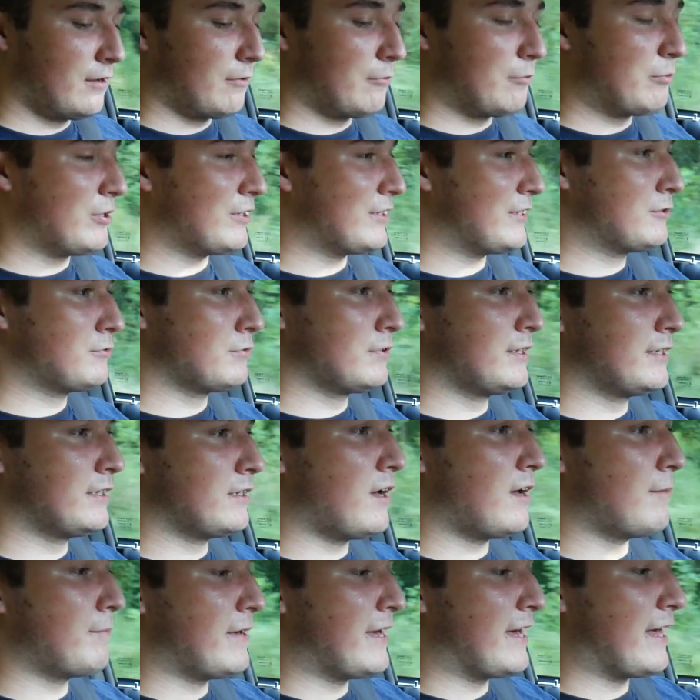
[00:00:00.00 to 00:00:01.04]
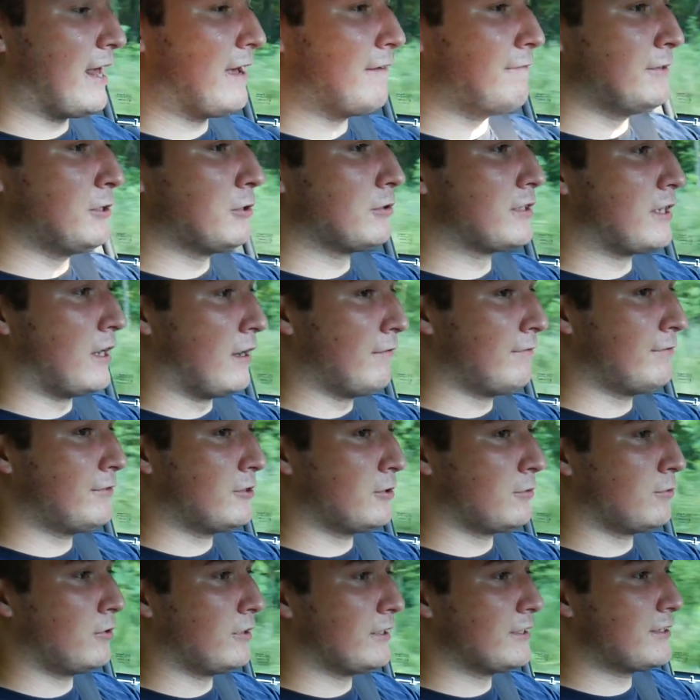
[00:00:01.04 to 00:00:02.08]
But it's really not bad. I feel
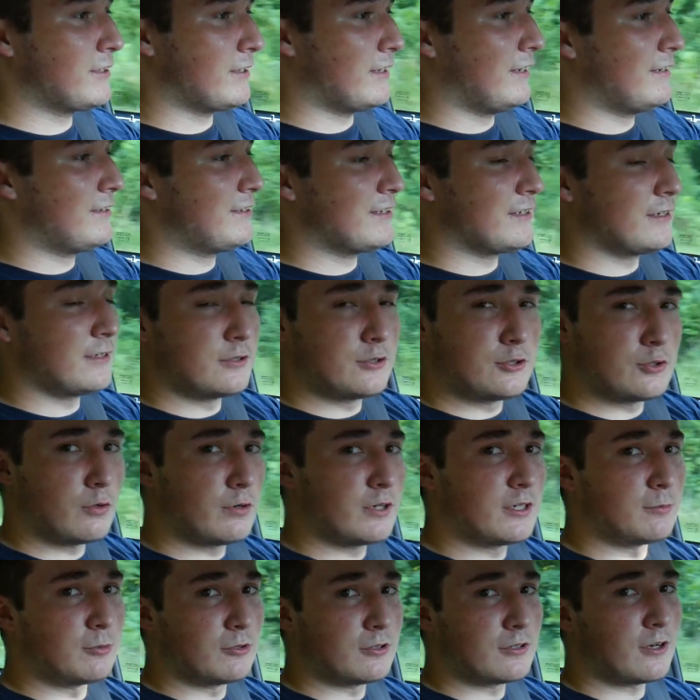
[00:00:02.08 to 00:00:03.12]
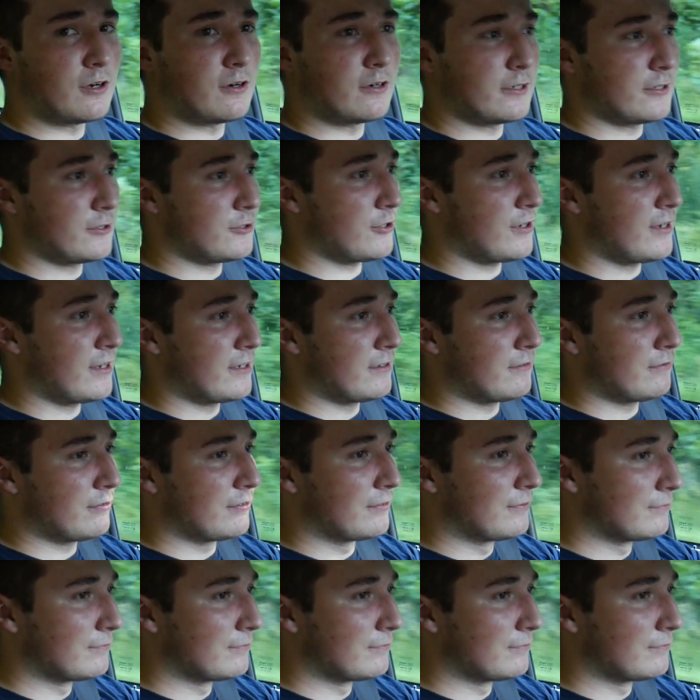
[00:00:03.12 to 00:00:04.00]
comfortable. It's an enjoyable car to drive.